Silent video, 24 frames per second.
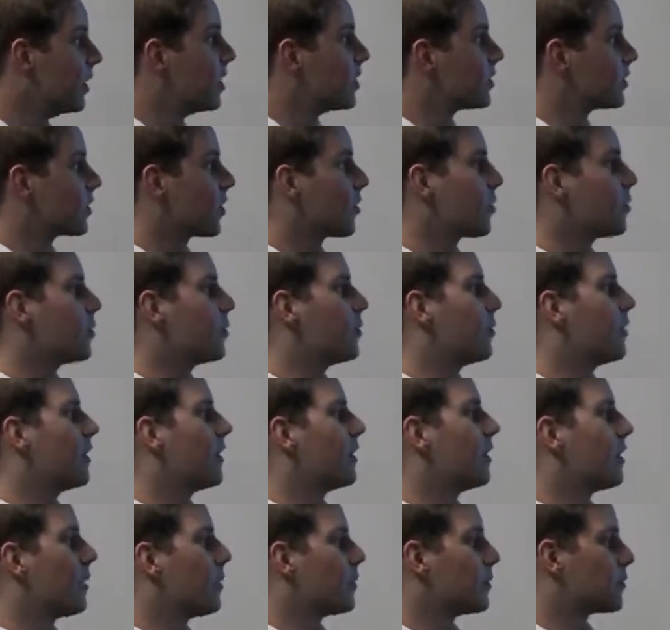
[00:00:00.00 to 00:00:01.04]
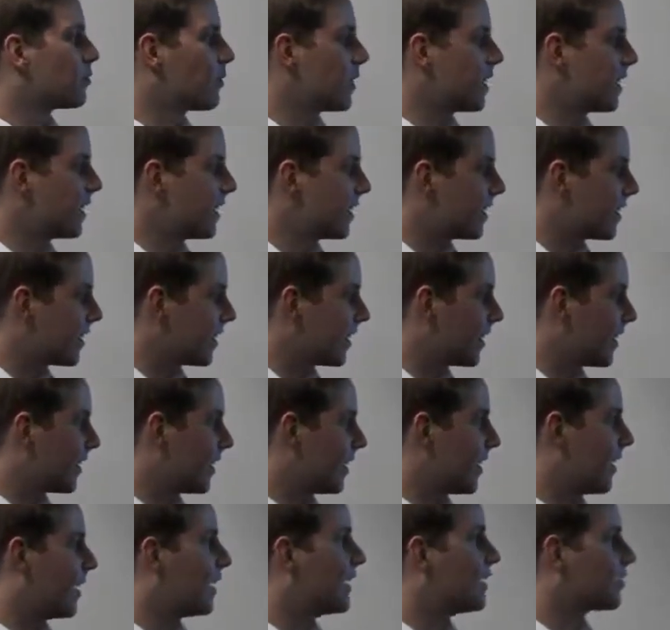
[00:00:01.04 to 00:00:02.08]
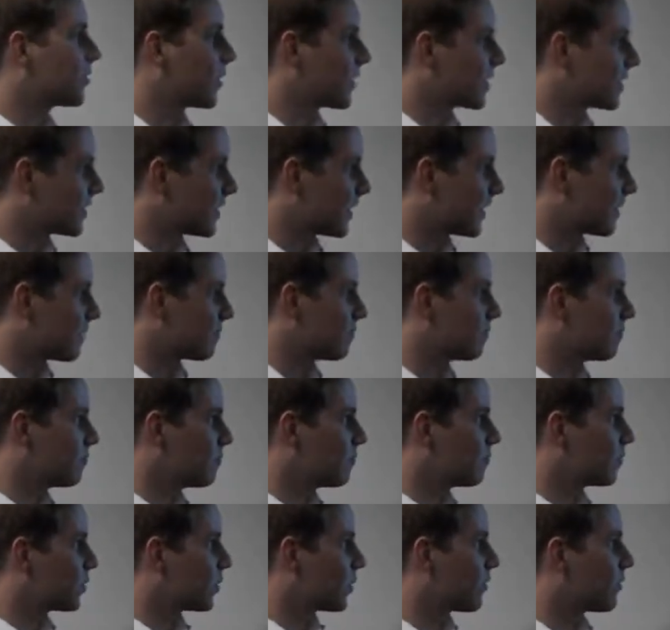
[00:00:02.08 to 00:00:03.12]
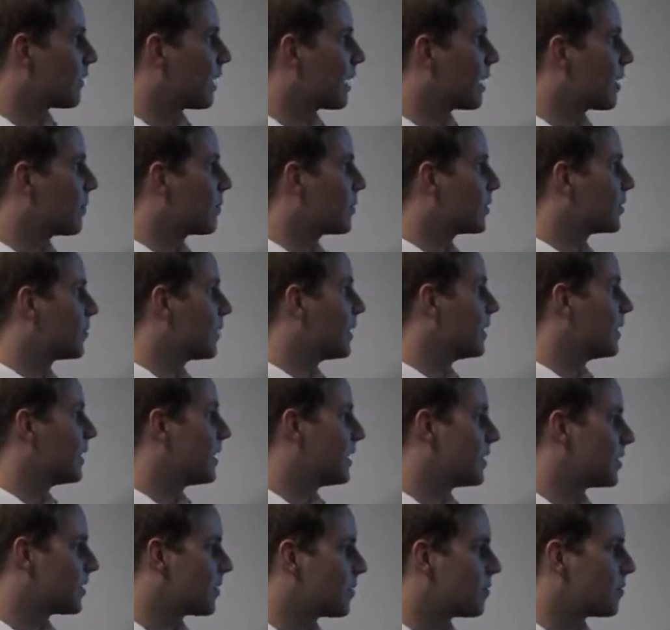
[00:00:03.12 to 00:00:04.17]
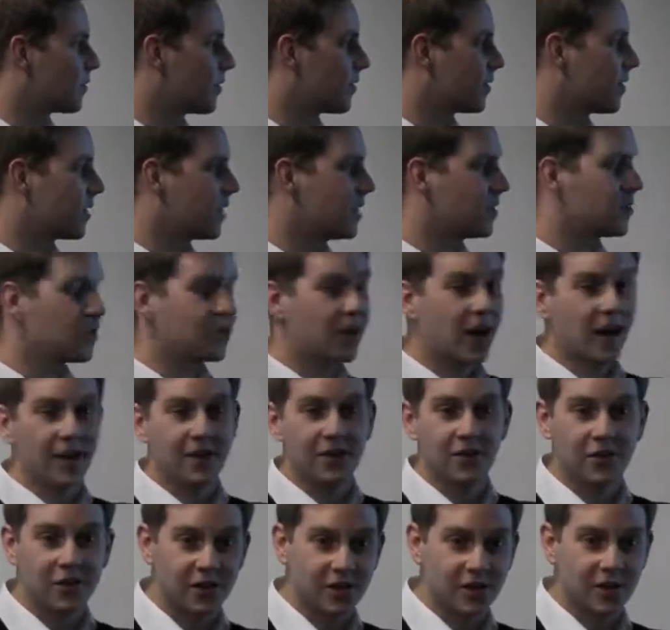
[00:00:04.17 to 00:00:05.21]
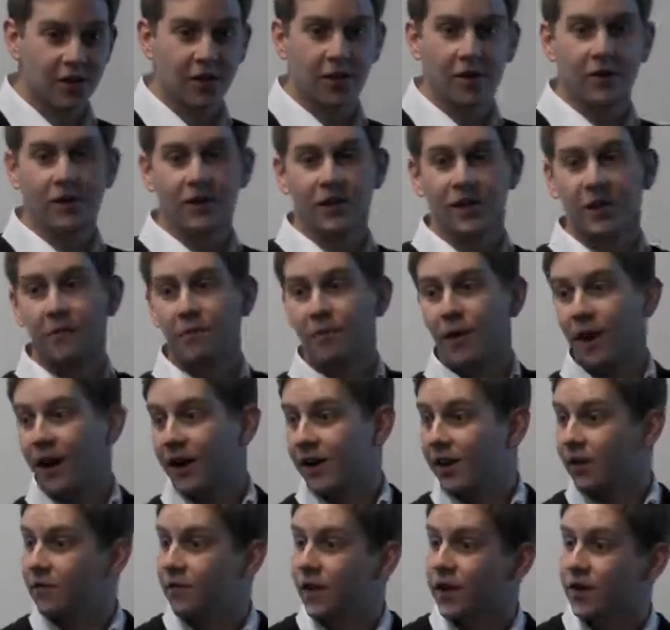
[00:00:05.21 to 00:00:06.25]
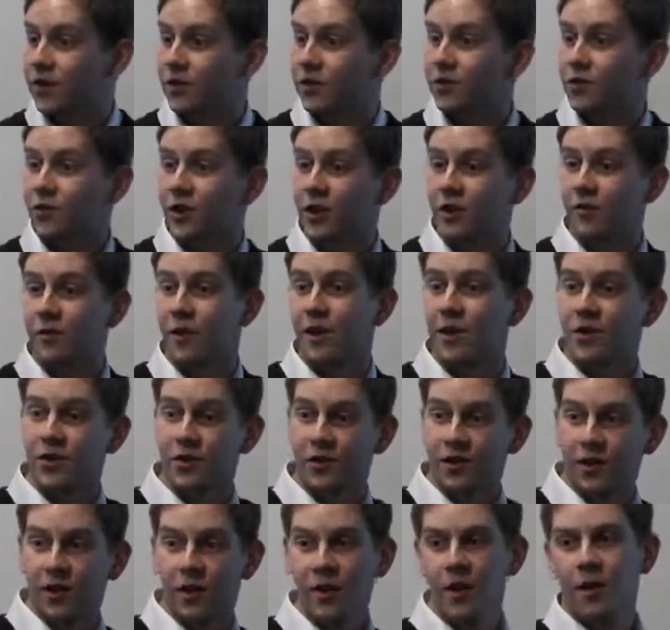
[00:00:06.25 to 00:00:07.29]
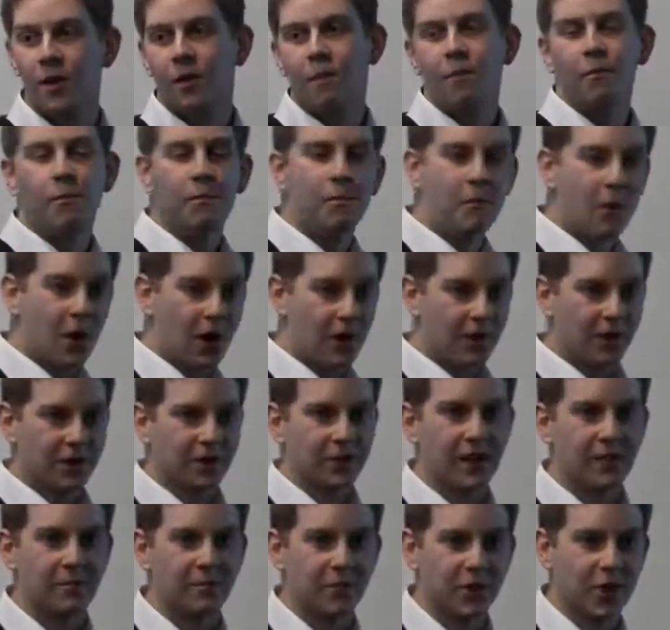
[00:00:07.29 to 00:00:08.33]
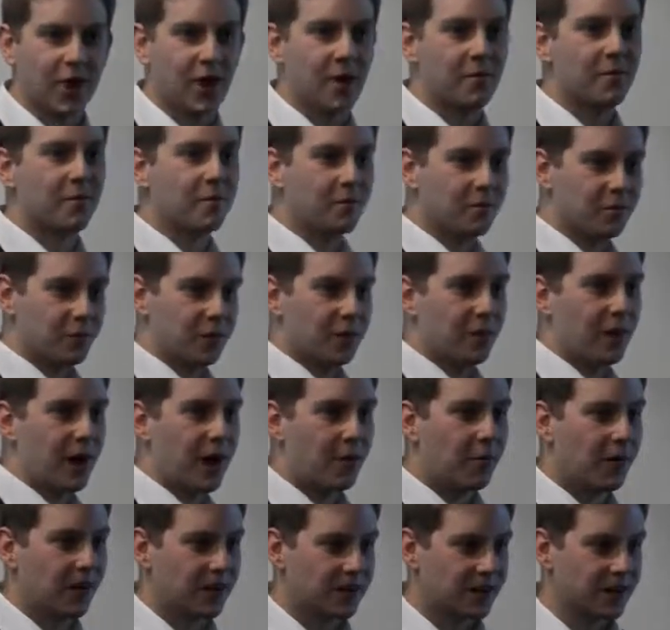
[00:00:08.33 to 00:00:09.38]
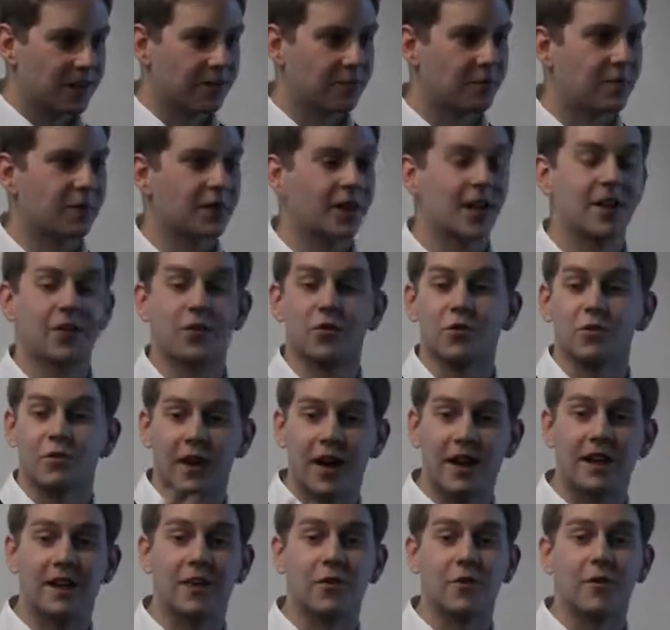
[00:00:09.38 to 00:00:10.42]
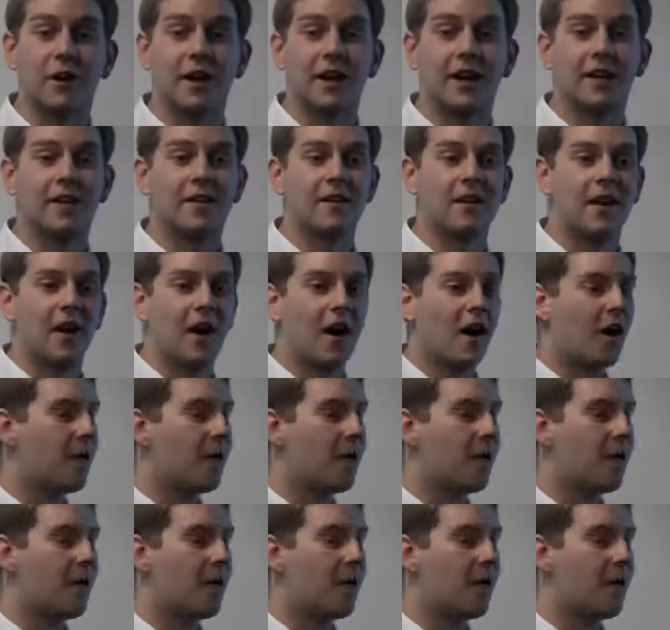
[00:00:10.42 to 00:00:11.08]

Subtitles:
So there was really an interesting sort of link between these two, that these challenges are going to impact conventional generation, but at the same time, the power plants have potential value in